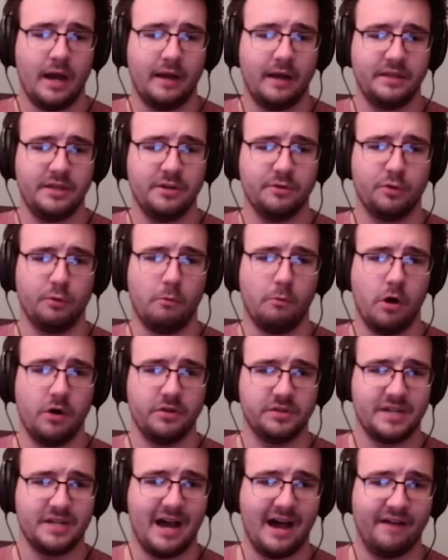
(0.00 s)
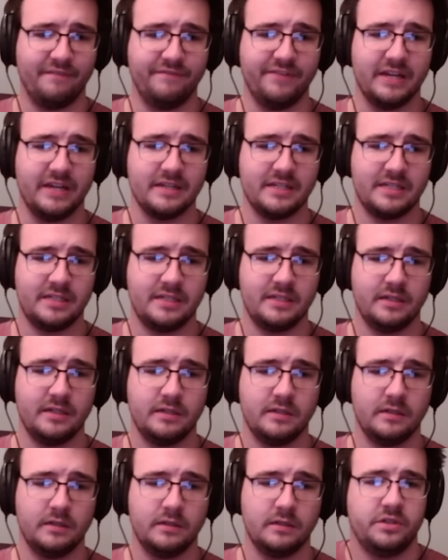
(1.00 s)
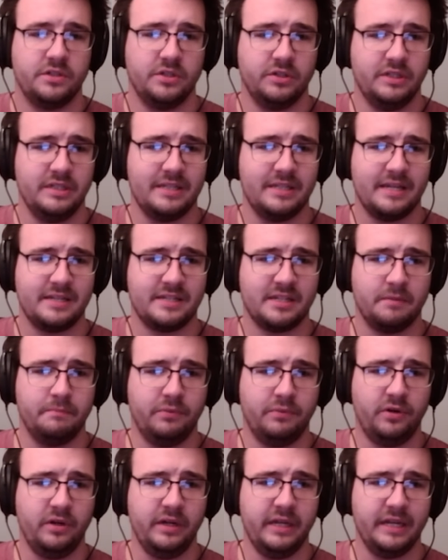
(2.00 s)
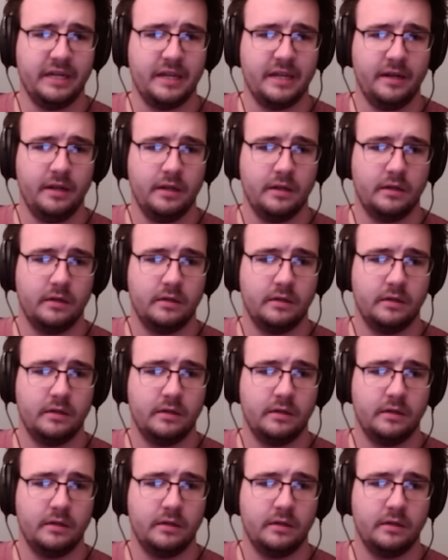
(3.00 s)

Here the wall is obvious, so at least that's completed.